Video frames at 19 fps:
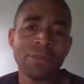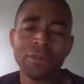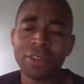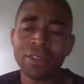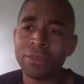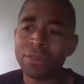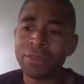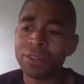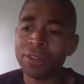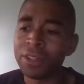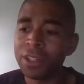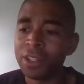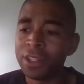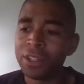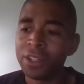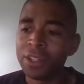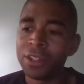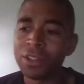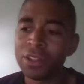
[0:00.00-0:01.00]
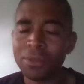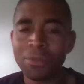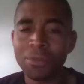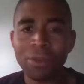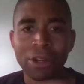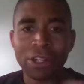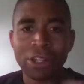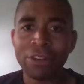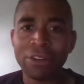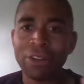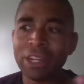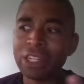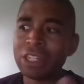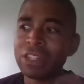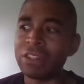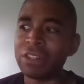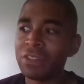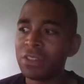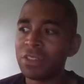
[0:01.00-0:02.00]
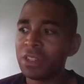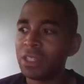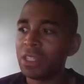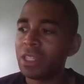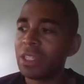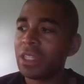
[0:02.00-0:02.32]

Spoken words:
whatever, market corrections,